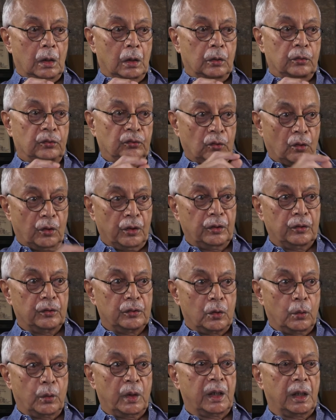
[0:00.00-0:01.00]
Showing you
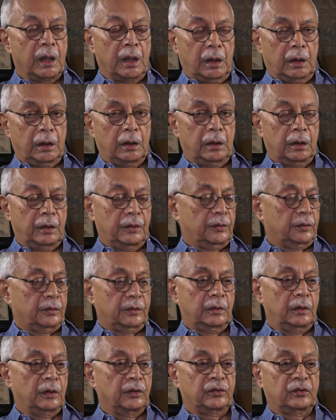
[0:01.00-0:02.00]
the way
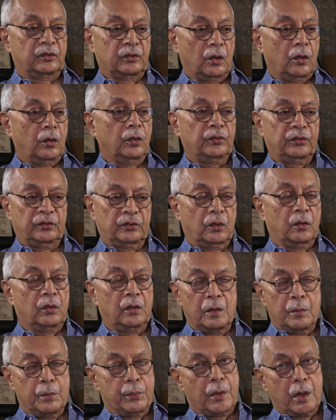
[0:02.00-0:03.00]
is so, so
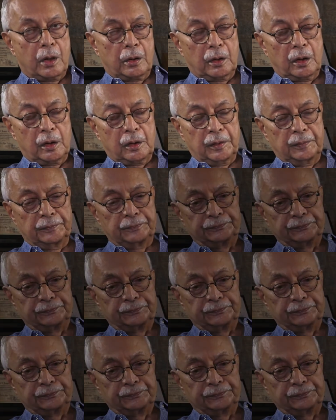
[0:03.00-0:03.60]
important.